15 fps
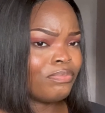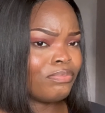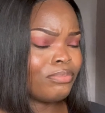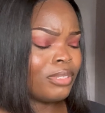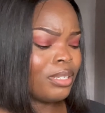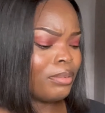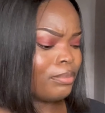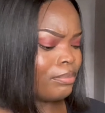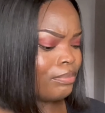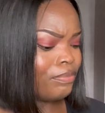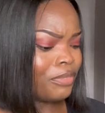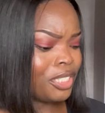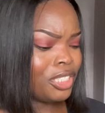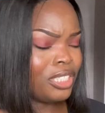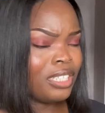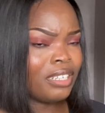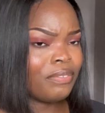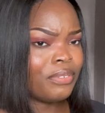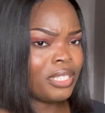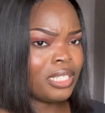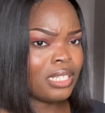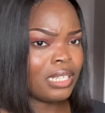virgin hair
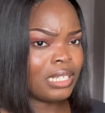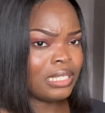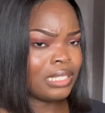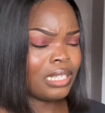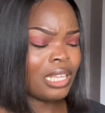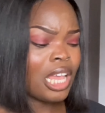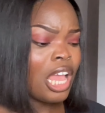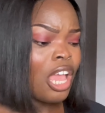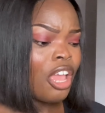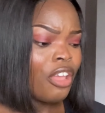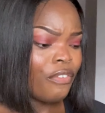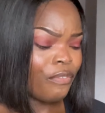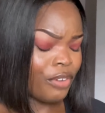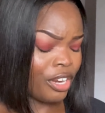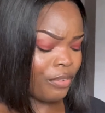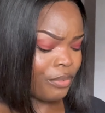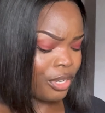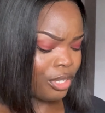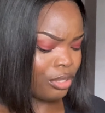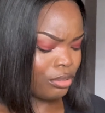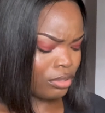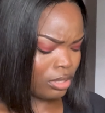fertilizer. Very,
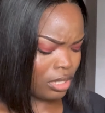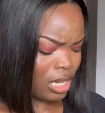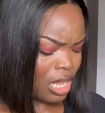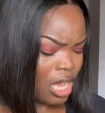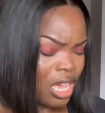very good.